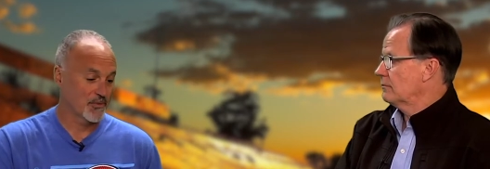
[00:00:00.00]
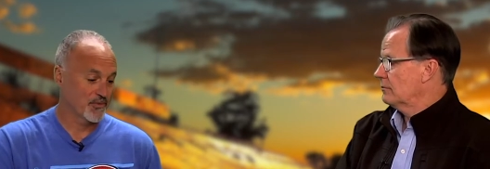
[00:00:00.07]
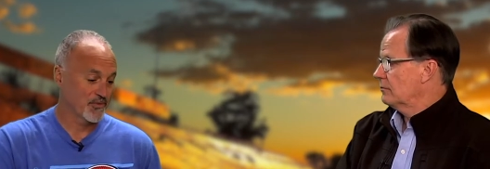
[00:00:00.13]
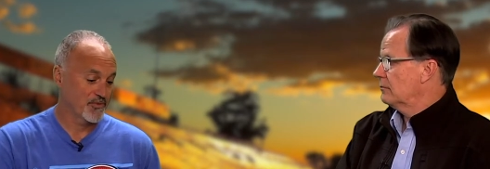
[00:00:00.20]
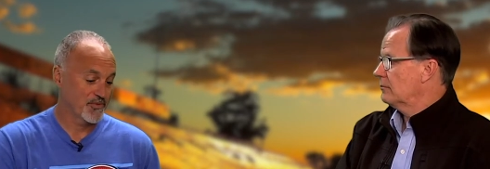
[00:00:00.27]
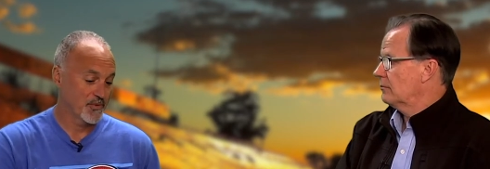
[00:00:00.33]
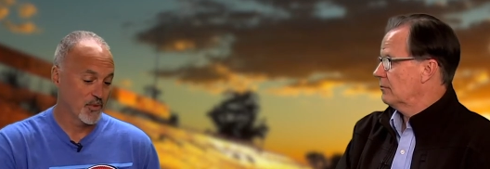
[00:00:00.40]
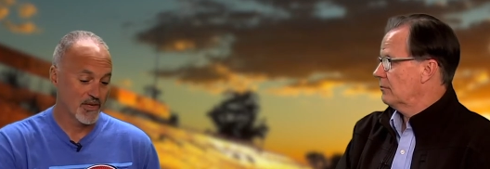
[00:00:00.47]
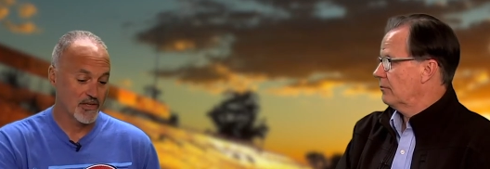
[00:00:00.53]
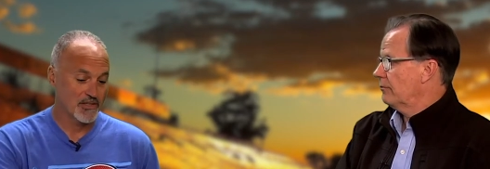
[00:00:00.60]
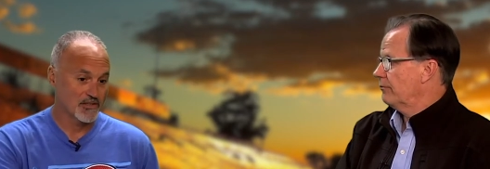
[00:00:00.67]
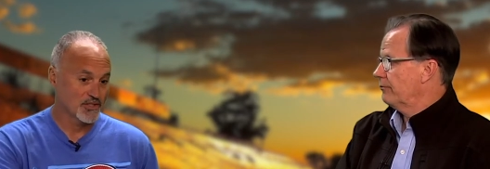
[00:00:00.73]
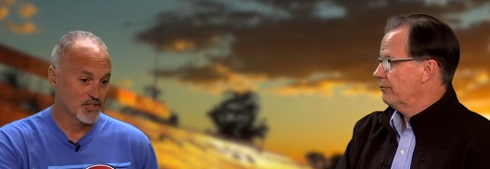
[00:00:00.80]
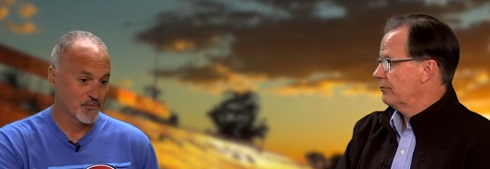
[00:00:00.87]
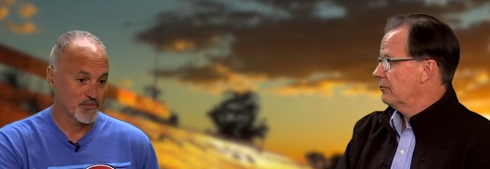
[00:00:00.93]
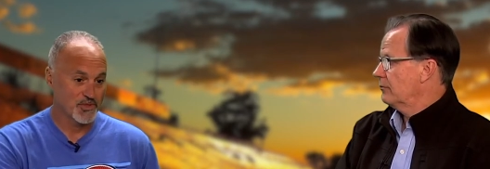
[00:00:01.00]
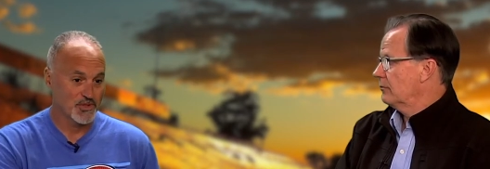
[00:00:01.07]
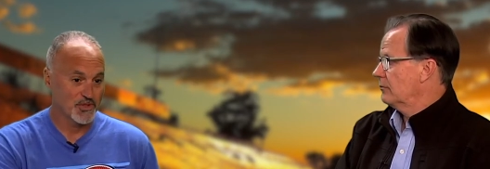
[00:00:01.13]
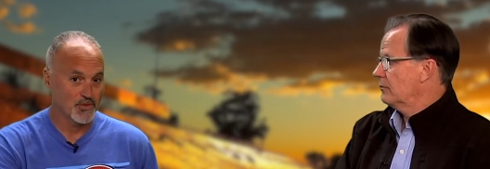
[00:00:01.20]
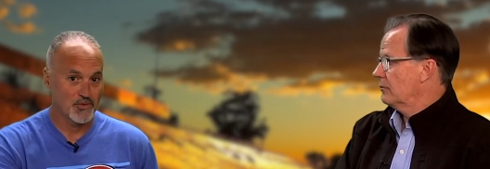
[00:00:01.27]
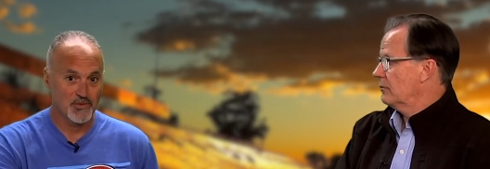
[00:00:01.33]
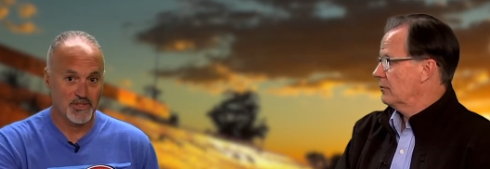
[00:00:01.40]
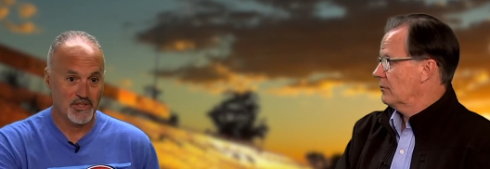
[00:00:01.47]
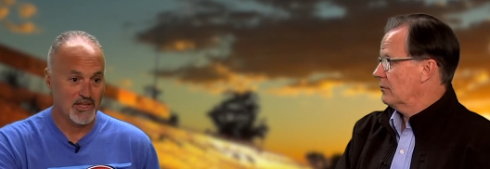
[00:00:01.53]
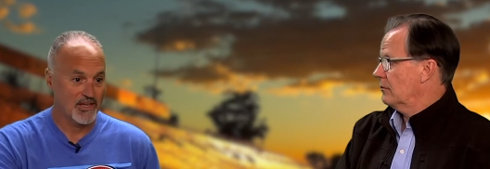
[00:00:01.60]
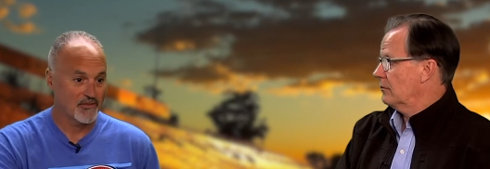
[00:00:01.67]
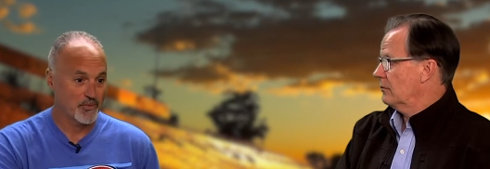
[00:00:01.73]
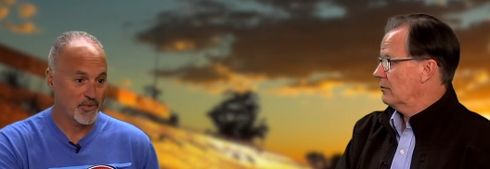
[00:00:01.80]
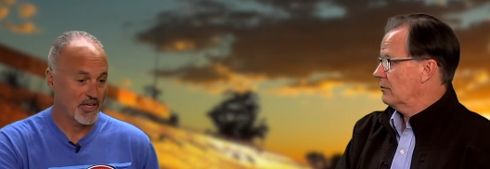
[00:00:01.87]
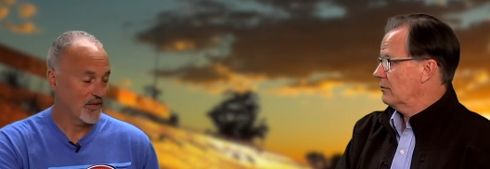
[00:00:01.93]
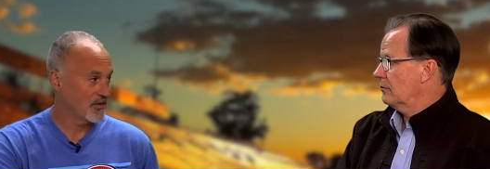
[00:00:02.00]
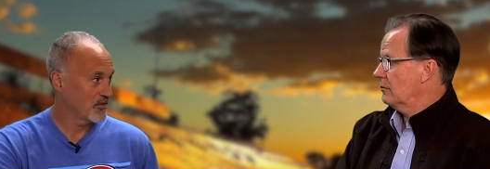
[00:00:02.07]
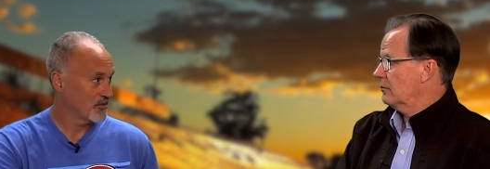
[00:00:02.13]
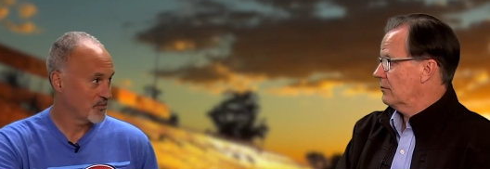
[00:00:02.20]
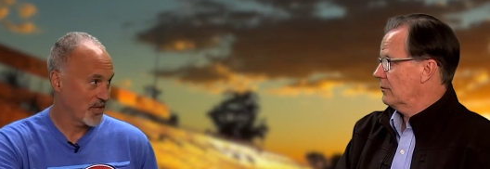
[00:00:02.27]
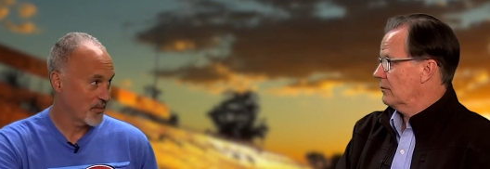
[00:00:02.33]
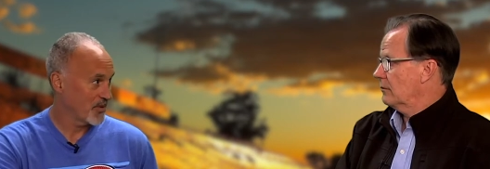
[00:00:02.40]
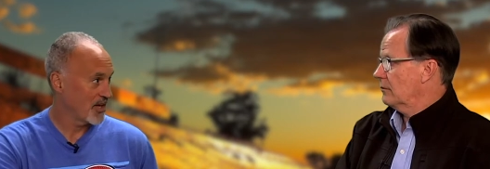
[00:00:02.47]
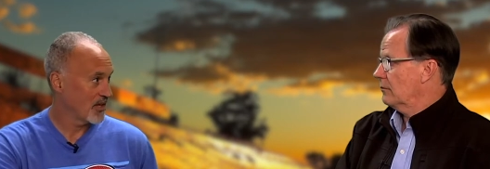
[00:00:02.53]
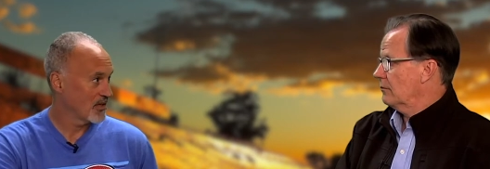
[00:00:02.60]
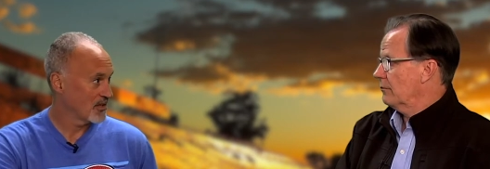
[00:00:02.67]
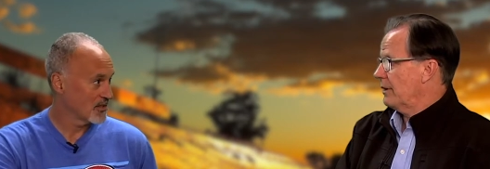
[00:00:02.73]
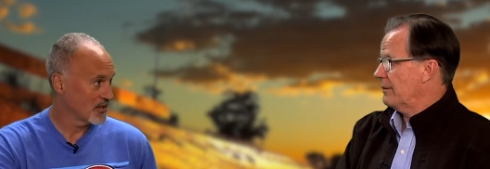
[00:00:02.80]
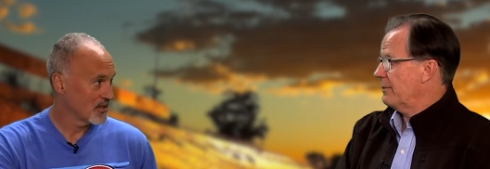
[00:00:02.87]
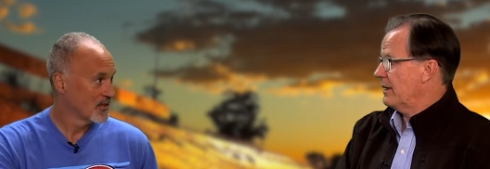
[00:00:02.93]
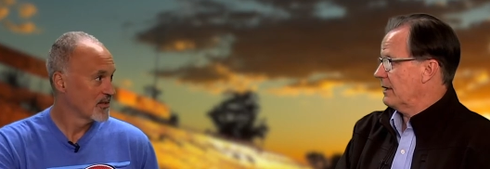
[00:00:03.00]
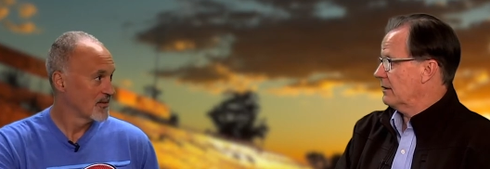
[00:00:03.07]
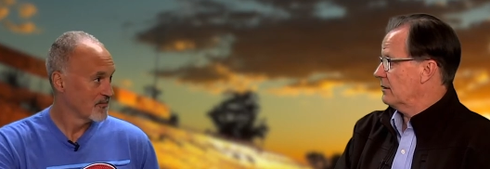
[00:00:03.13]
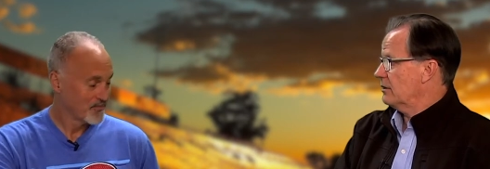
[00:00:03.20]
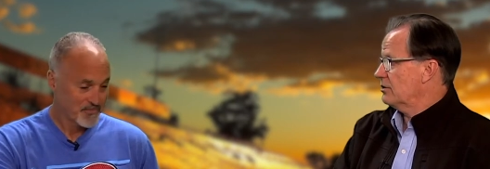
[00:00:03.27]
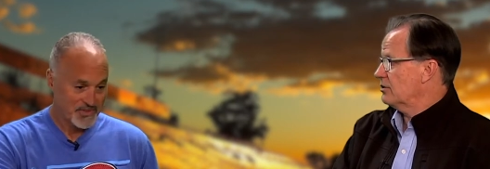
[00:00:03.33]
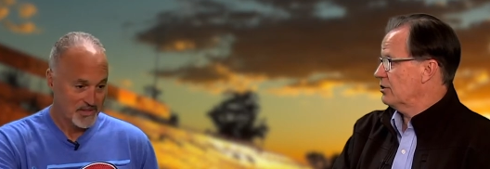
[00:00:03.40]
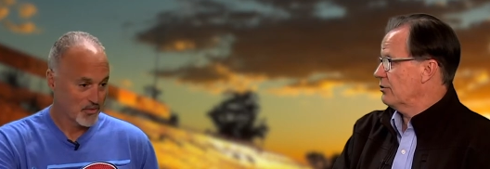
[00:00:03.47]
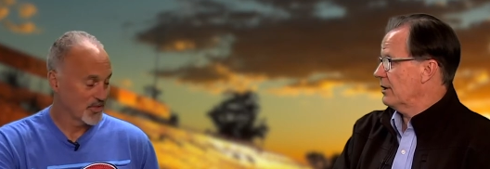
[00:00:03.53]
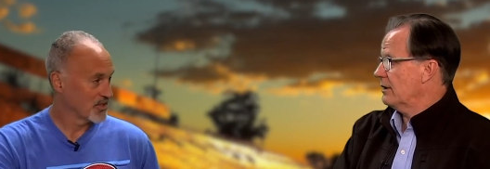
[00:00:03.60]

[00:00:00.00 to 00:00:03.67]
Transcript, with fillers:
Speaker 1: if you want it shipped to you. We can have you pay PayPal and just do that.